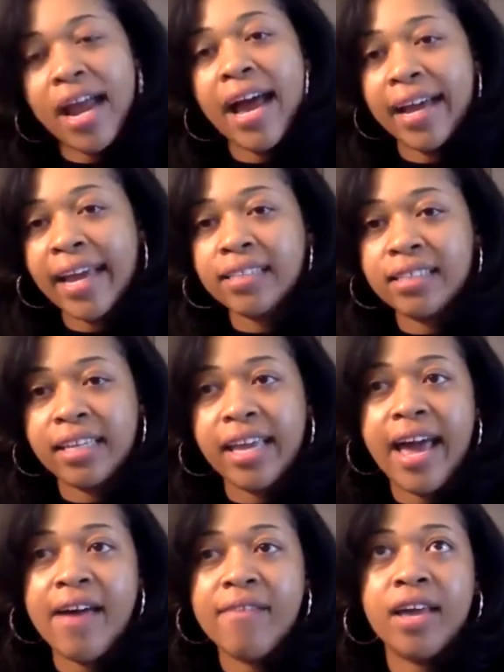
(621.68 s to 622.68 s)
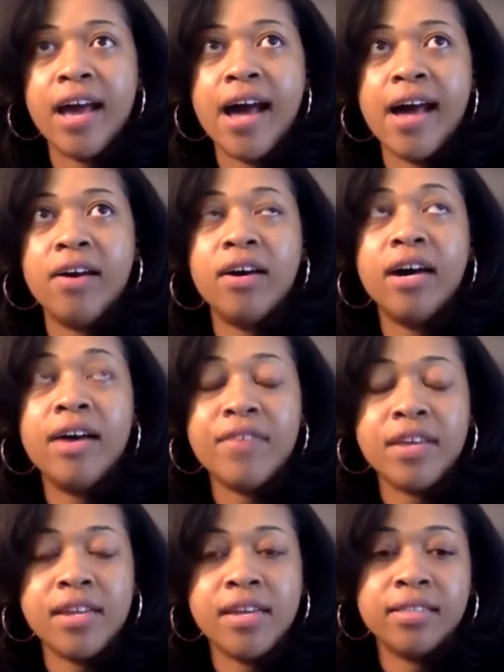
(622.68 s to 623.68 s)
I, I, guess the caveat of
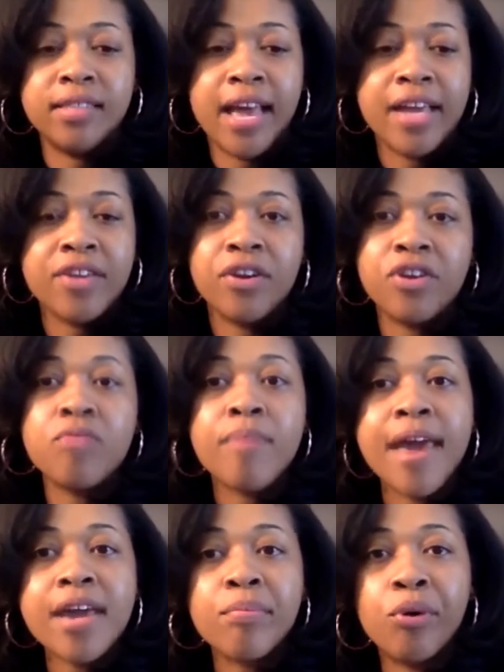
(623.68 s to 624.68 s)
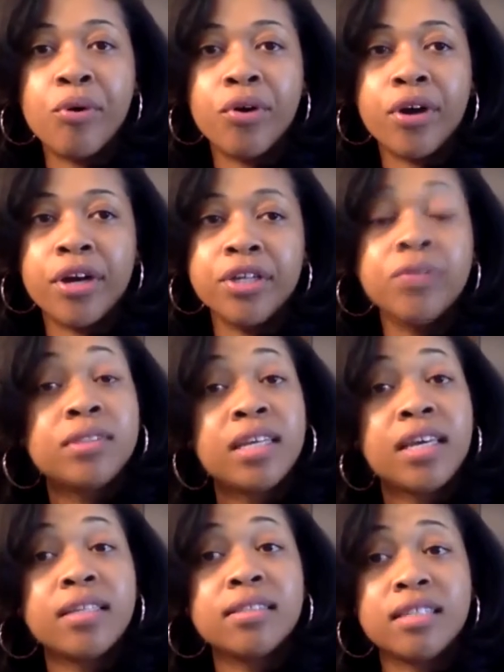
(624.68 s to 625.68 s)
it is that you know you make more, you
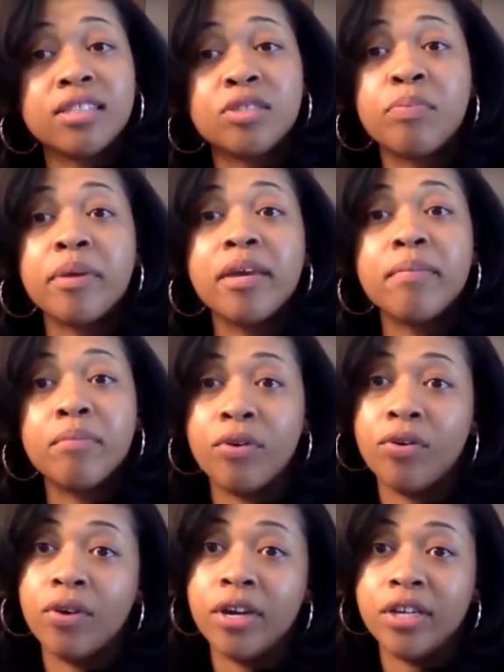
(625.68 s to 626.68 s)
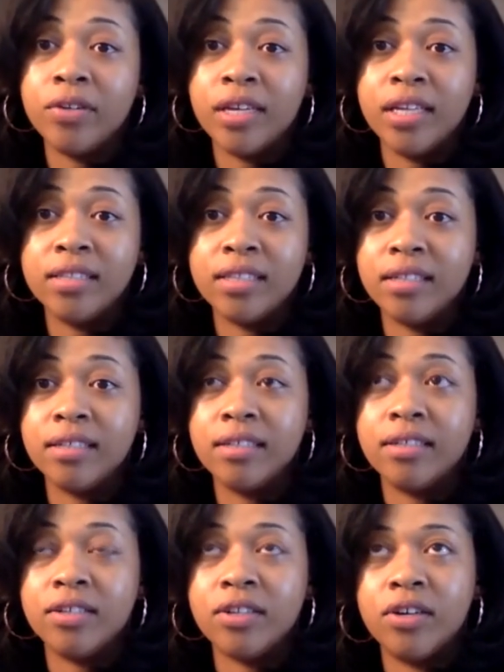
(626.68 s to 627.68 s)
tend to spend more. You need
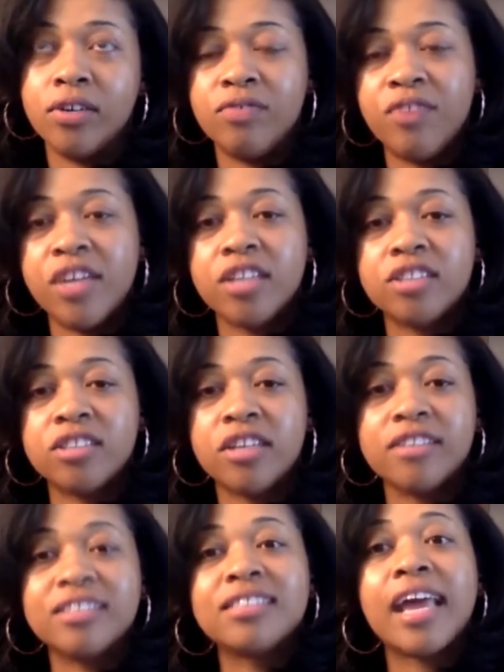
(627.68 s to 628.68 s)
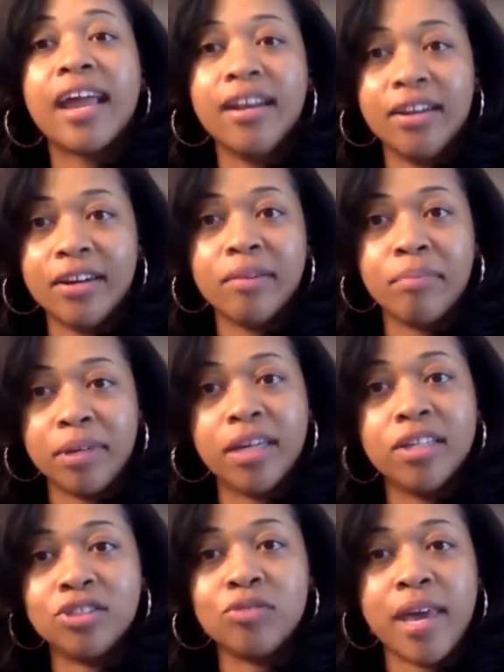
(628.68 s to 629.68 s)
to you know fit a certain standard
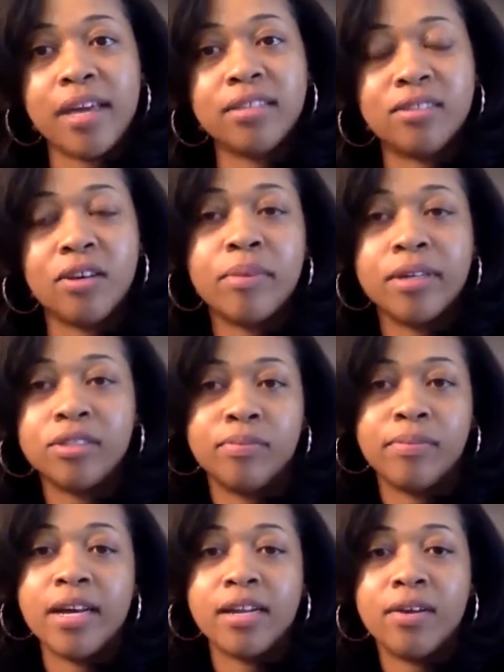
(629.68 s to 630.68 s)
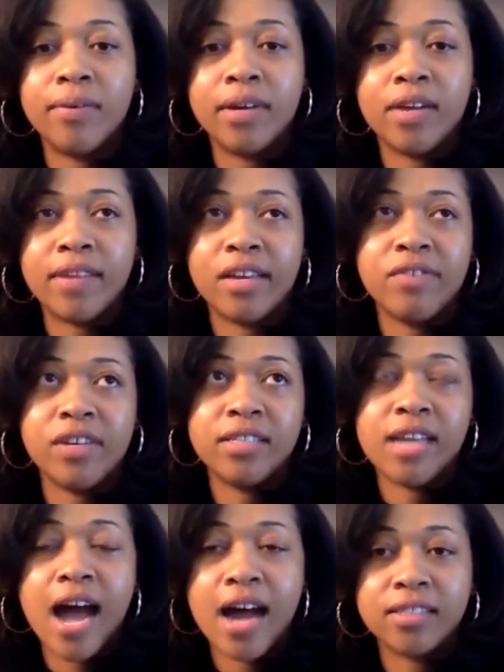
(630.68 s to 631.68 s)
because you make so much money or whatever. Like if you're a
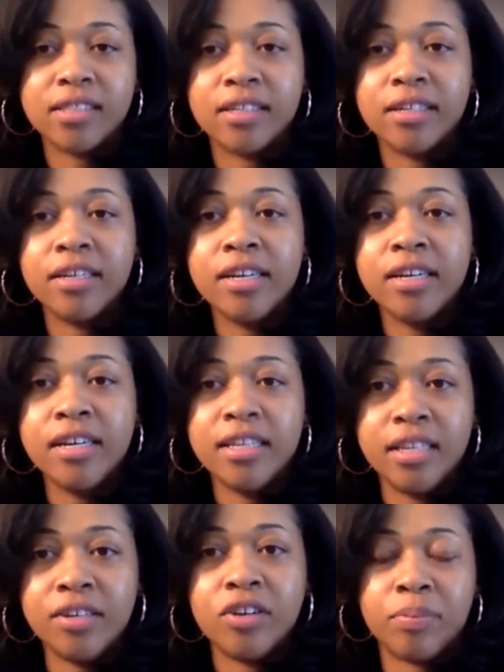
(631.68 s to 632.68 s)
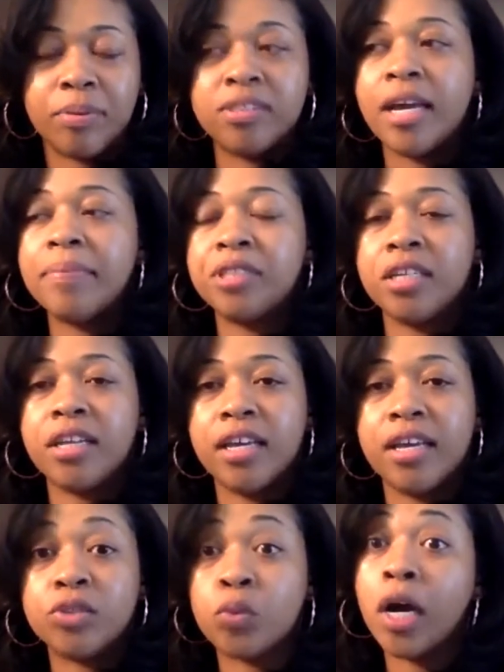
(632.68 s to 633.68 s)
doctor, the, you know the mm-hmm. perception
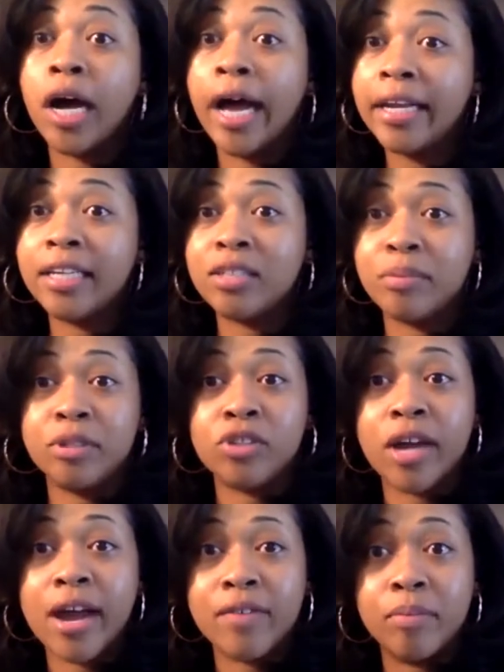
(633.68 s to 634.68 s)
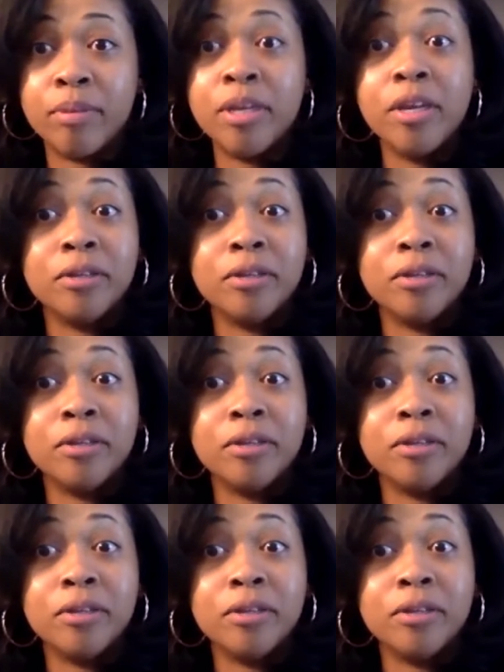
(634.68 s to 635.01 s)
is, well, I need to be driving a Benz.